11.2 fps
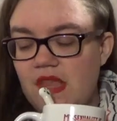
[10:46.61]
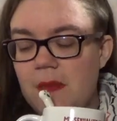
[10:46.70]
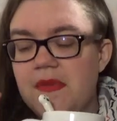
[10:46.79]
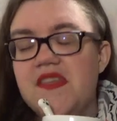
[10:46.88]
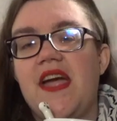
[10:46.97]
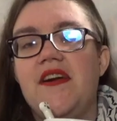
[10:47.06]

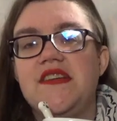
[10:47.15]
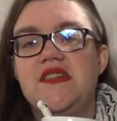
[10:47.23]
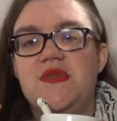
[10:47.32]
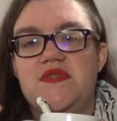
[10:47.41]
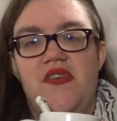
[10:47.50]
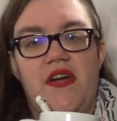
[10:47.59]
But the character
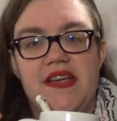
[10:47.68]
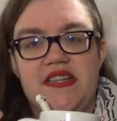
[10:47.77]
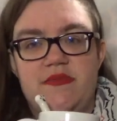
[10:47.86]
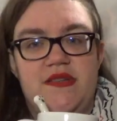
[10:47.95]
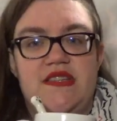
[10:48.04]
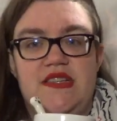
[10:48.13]
was very
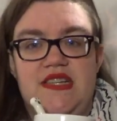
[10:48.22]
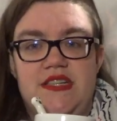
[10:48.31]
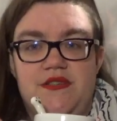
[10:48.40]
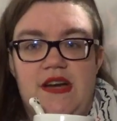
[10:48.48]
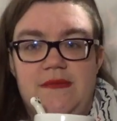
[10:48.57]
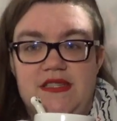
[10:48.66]
explicitly
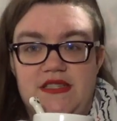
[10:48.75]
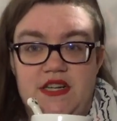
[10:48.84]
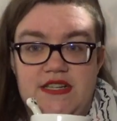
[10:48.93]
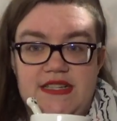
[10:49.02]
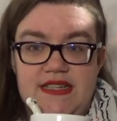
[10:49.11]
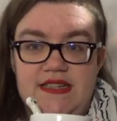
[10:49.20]
described as
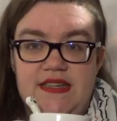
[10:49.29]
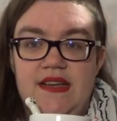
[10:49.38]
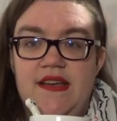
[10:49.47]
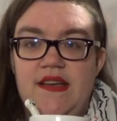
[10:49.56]
dark-skinned,